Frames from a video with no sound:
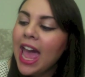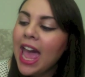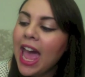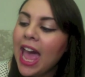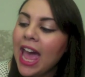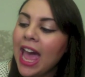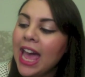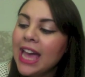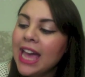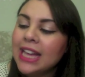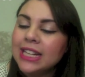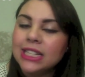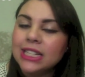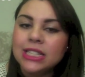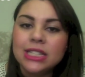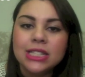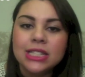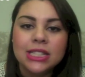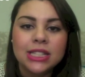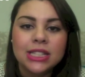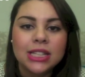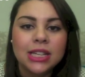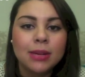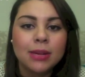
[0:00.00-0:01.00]

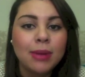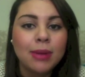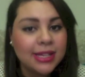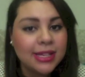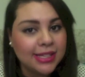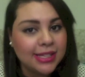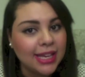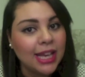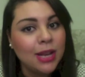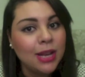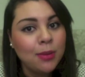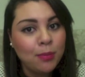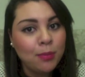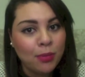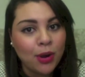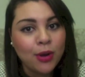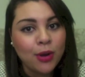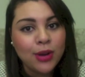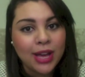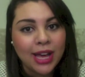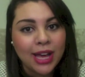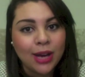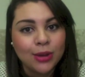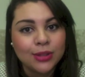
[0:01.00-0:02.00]
and my skin
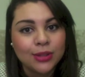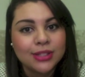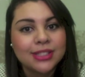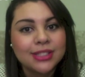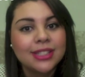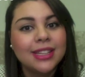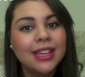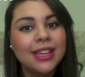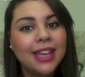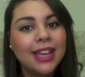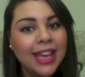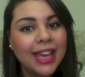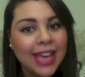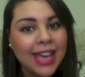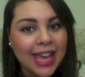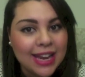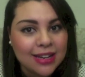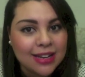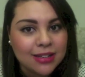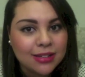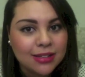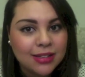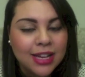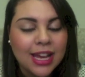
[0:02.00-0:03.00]
broke out again.
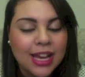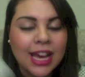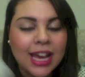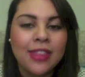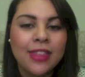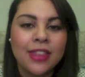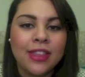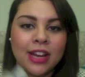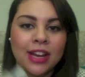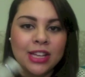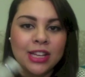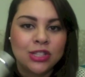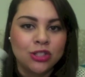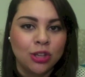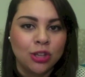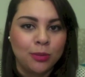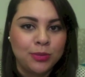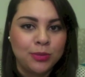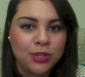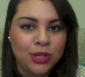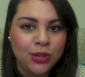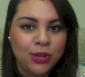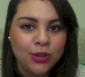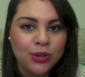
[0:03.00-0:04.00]
And then I
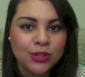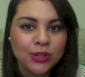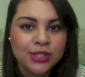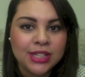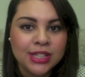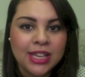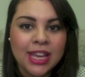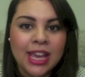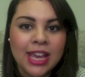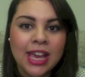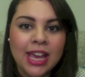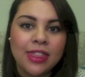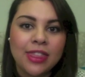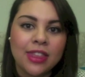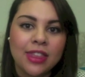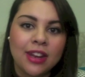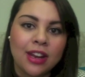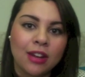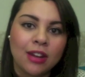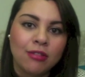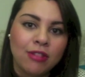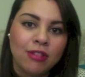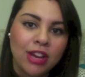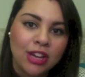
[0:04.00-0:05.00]
stopped using it, and then
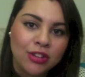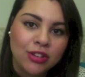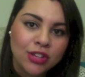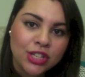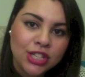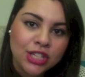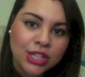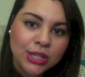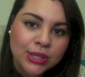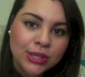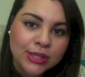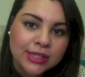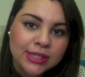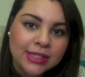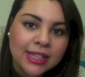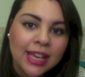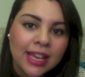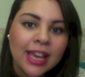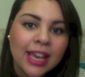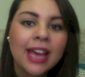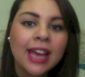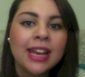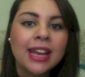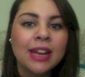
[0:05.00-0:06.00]
I reintroduced
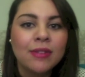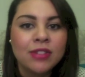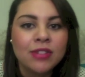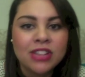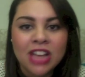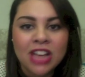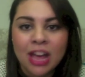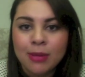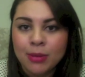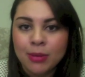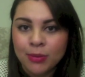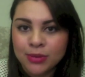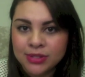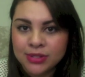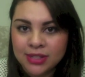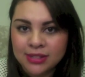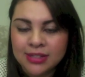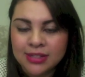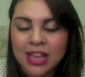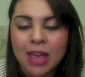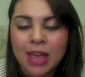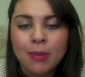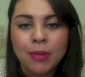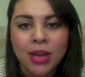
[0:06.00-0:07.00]
it, and every time it was the
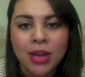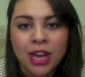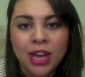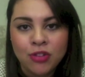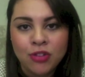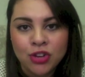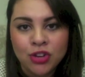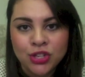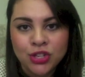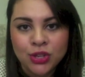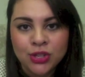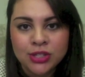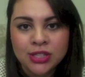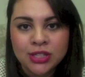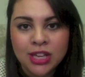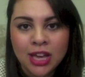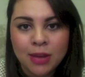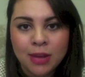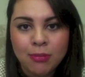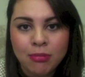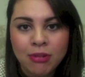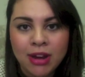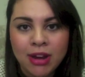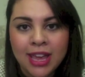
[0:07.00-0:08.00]
same. I introduce it,
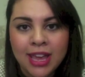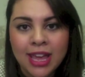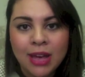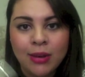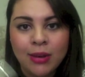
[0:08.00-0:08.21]
I break